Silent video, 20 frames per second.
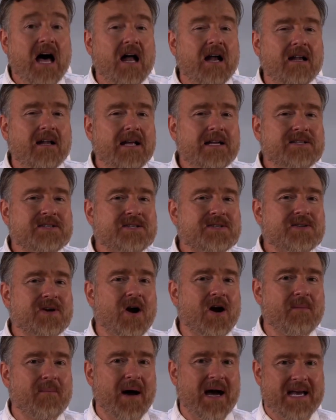Let's
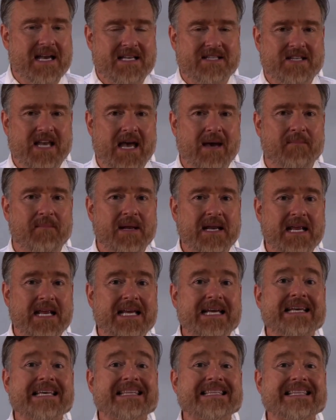start by
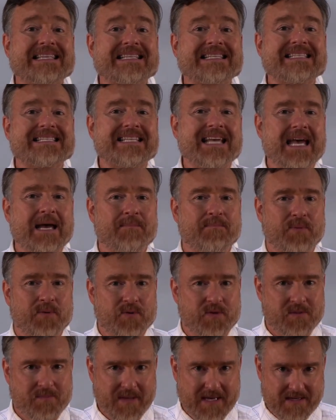examining the
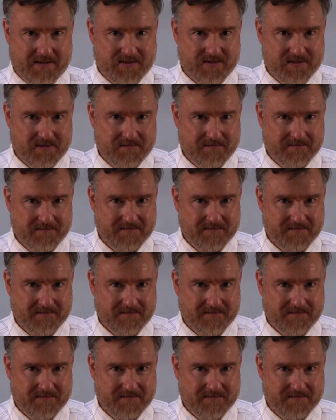sample space.